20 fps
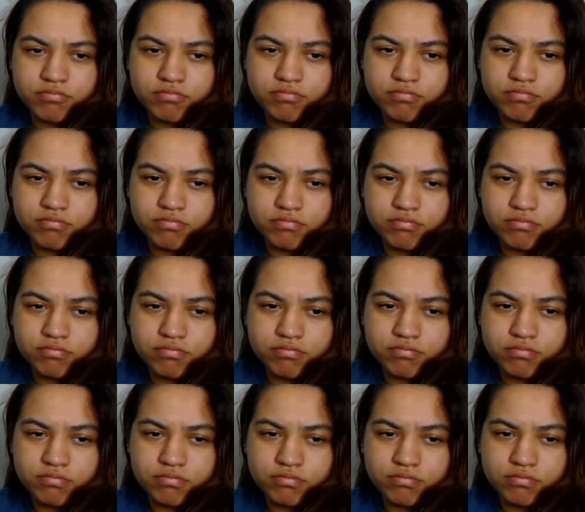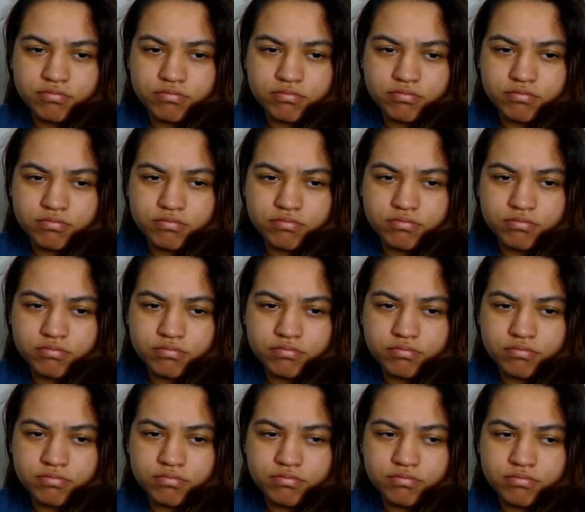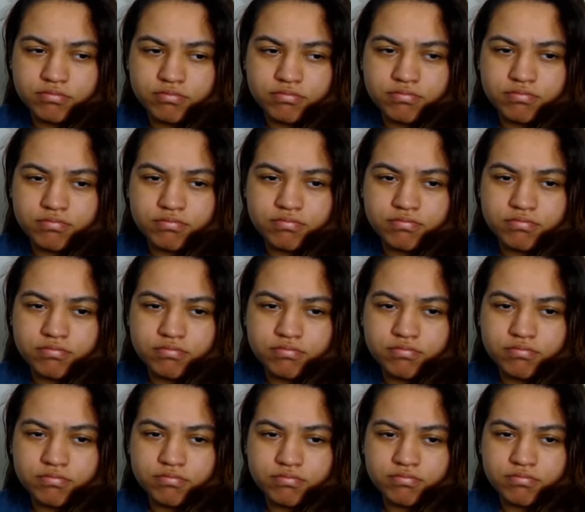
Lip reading: (not speaking)